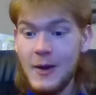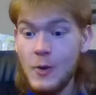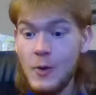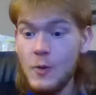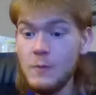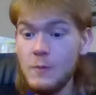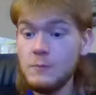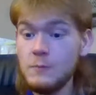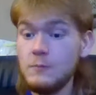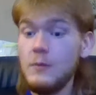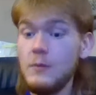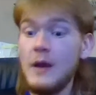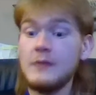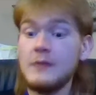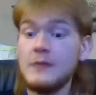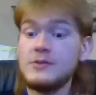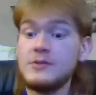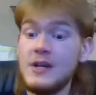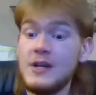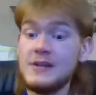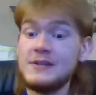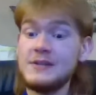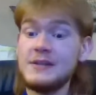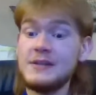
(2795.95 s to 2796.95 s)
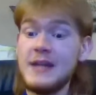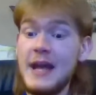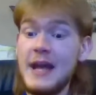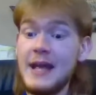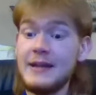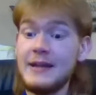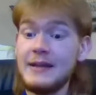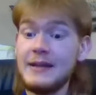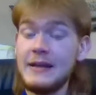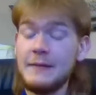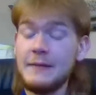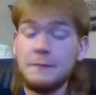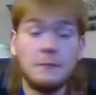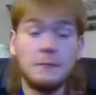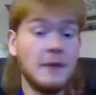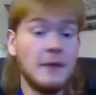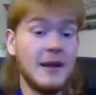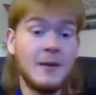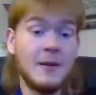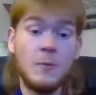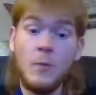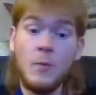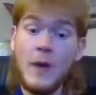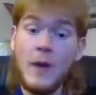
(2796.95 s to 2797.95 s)
Oh, Justin Haley. If
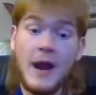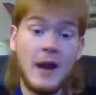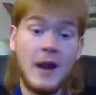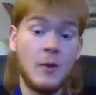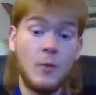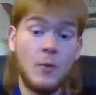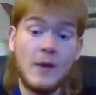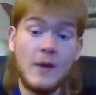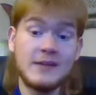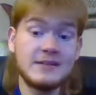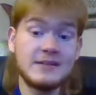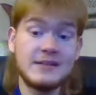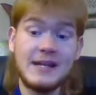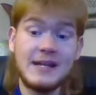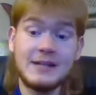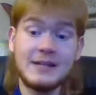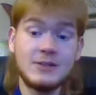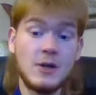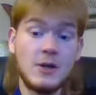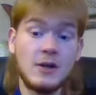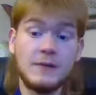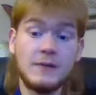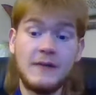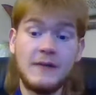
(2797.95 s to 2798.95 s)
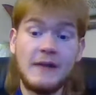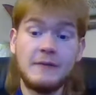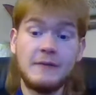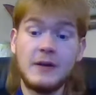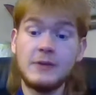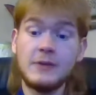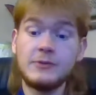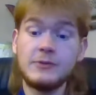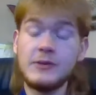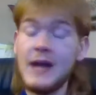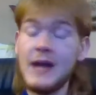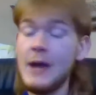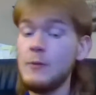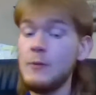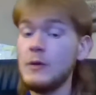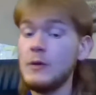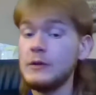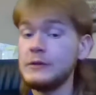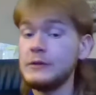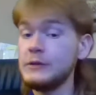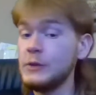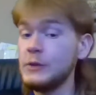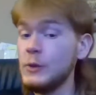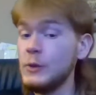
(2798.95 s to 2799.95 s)
Rick Ware wins the Daytona 500, I
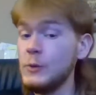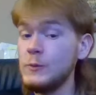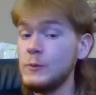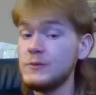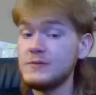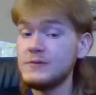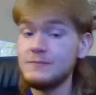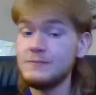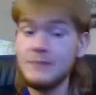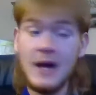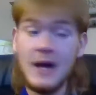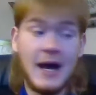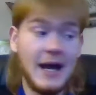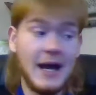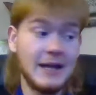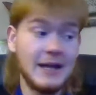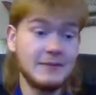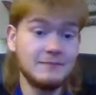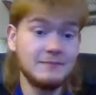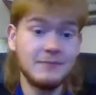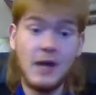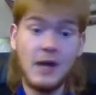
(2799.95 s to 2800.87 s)
will lose my.